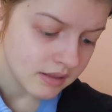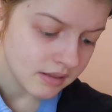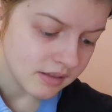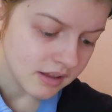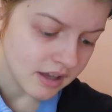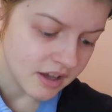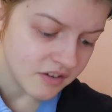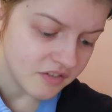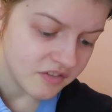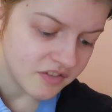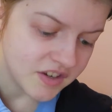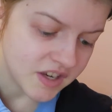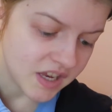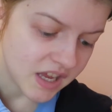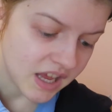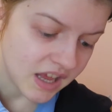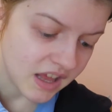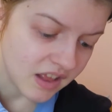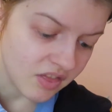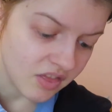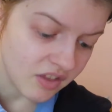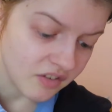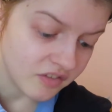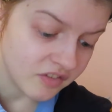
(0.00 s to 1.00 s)
lived
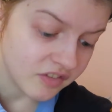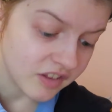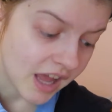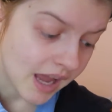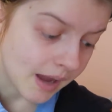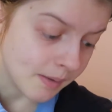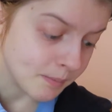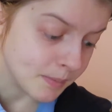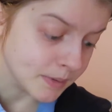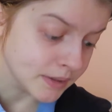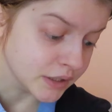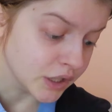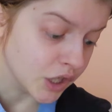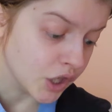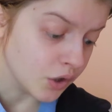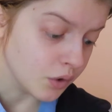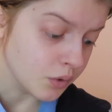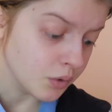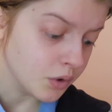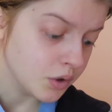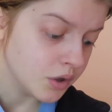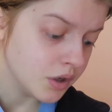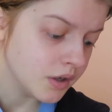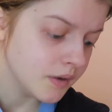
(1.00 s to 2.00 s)
in the flat
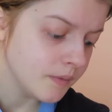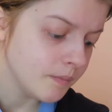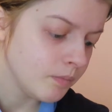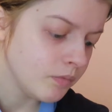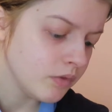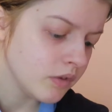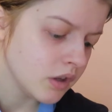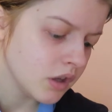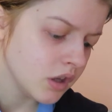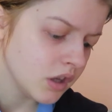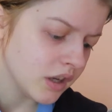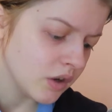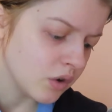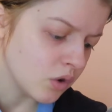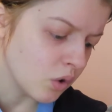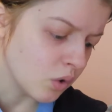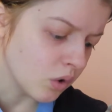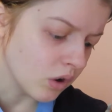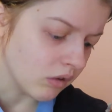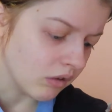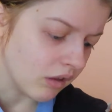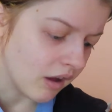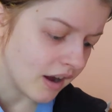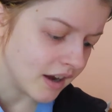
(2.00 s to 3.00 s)
below
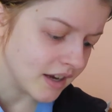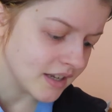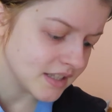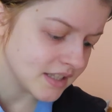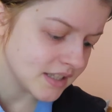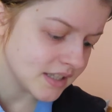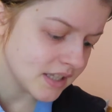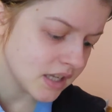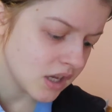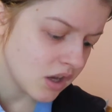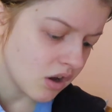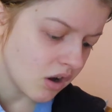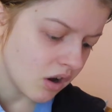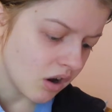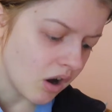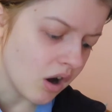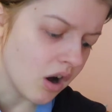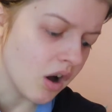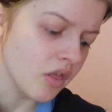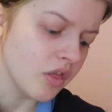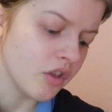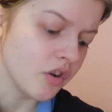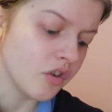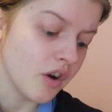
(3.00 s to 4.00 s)
Coraline's
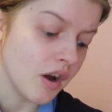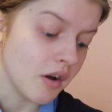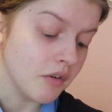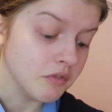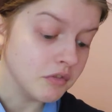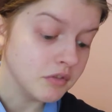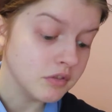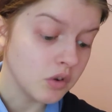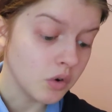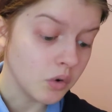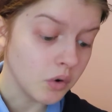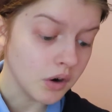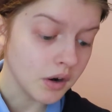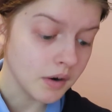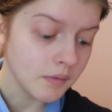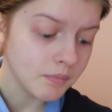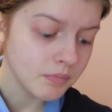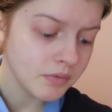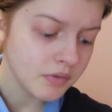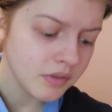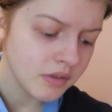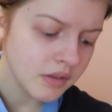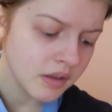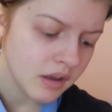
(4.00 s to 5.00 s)
on the ground floor.
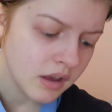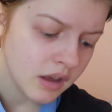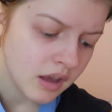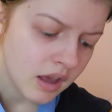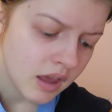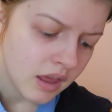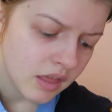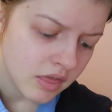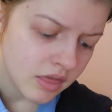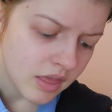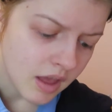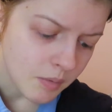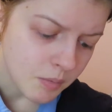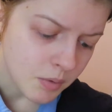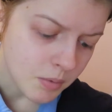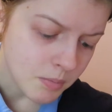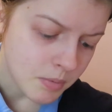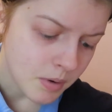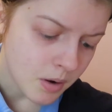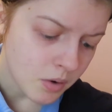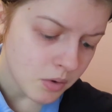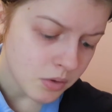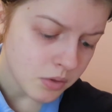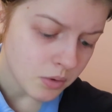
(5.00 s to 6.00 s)
They were
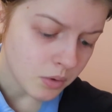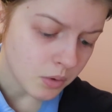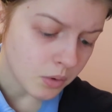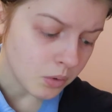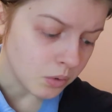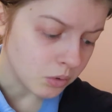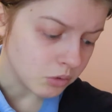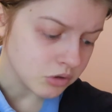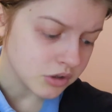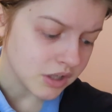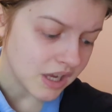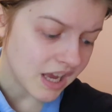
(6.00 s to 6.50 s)
both old